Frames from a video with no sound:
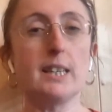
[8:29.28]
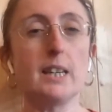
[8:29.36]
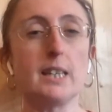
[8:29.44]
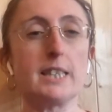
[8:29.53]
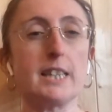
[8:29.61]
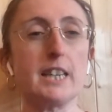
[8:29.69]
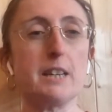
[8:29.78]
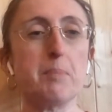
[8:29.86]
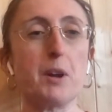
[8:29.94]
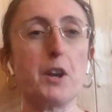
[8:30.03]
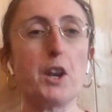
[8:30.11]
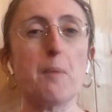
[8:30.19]
Tip
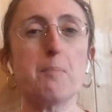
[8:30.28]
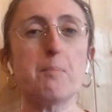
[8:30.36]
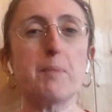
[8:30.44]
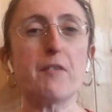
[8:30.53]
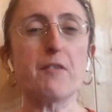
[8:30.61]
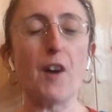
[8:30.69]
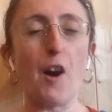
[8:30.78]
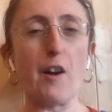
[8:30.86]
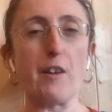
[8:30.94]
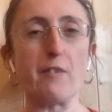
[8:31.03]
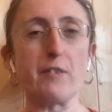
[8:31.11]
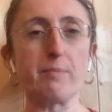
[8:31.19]
number
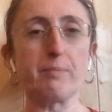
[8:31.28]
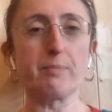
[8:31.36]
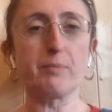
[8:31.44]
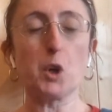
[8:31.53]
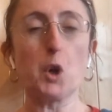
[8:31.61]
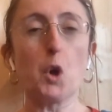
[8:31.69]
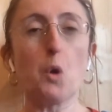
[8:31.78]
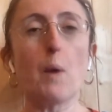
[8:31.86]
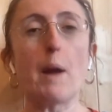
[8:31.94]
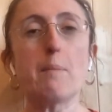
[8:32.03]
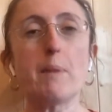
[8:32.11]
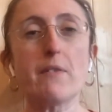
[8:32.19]
5.
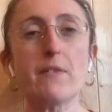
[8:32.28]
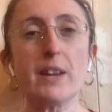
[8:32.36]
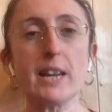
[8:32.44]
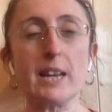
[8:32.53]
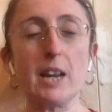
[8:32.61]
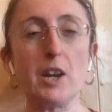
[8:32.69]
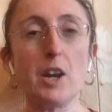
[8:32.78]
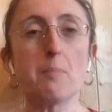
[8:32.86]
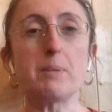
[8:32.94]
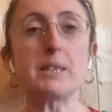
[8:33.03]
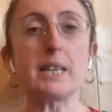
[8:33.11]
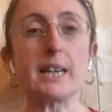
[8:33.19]
When we're feeling
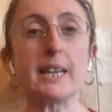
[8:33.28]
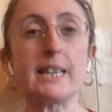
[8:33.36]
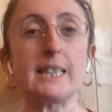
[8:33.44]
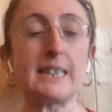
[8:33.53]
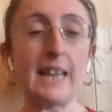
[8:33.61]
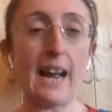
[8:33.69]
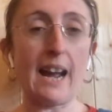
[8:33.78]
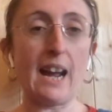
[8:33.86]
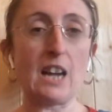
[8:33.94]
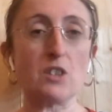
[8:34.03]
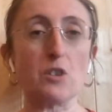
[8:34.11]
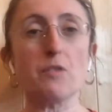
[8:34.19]
particularly
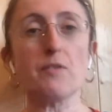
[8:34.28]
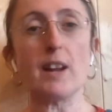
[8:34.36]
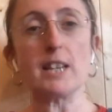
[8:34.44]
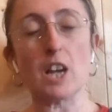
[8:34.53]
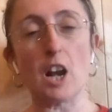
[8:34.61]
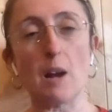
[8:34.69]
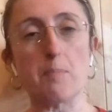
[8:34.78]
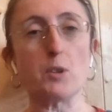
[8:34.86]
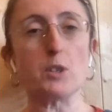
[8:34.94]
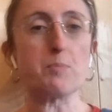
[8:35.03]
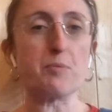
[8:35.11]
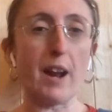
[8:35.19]
sad or fed up or
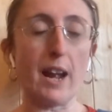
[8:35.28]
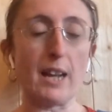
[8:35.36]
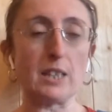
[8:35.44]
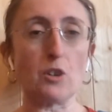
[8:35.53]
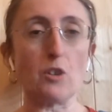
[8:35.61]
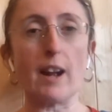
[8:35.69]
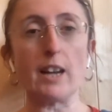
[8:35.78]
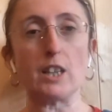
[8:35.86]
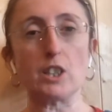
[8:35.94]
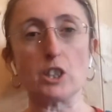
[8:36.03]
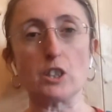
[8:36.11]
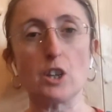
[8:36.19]
depressed or
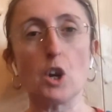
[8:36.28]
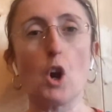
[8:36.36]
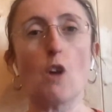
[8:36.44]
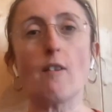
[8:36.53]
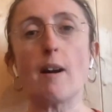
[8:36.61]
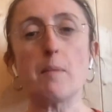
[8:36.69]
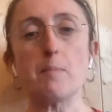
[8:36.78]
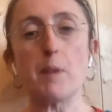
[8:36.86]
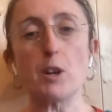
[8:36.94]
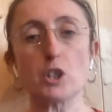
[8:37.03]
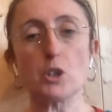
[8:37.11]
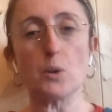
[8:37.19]
anxious, or our
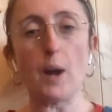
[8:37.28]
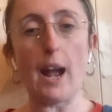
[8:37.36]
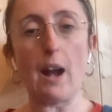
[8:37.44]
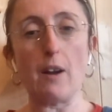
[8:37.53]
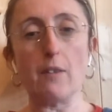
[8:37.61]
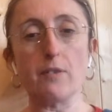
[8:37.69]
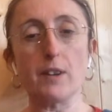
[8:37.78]
emotional health